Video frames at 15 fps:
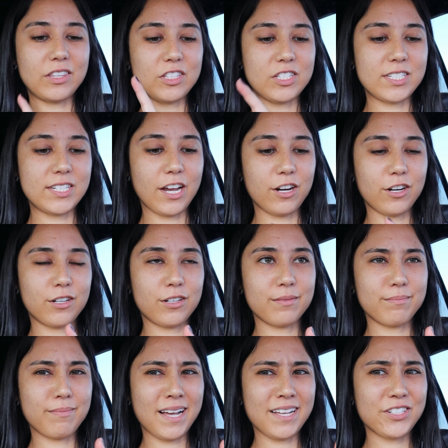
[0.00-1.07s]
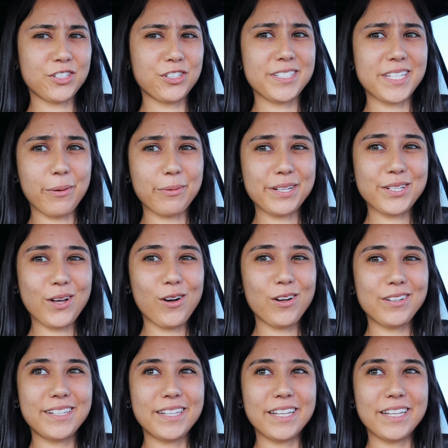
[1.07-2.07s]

stair master, is that what it's called?